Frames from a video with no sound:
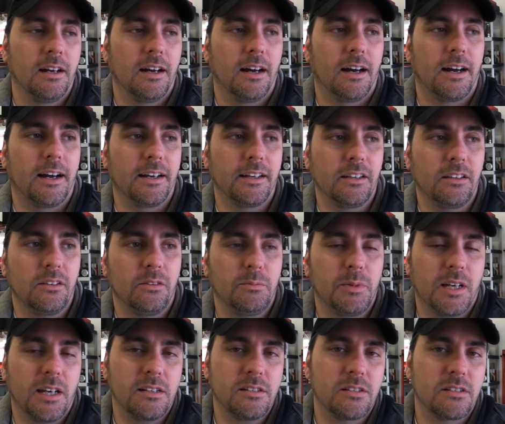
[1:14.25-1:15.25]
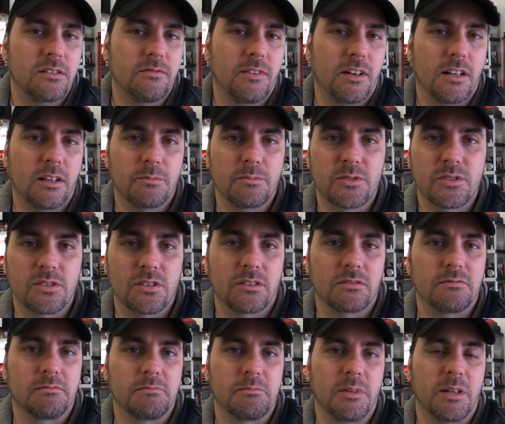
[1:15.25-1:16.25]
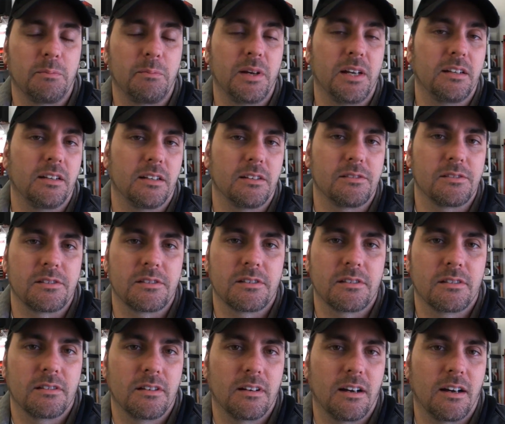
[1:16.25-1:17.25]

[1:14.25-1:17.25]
Uh, you begin to develop certain opinions,